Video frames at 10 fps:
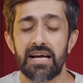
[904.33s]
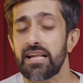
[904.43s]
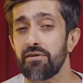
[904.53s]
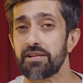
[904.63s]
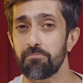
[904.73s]

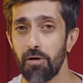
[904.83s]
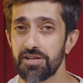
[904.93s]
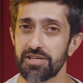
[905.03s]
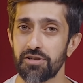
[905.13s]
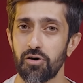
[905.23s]
Now, it's
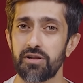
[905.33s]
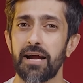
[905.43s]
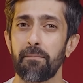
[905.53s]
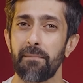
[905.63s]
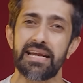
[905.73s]
important to note
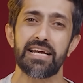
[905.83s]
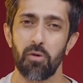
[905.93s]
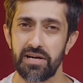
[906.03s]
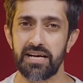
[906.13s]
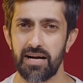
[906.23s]
that many
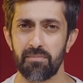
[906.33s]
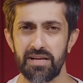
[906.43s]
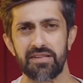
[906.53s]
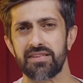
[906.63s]
holding companies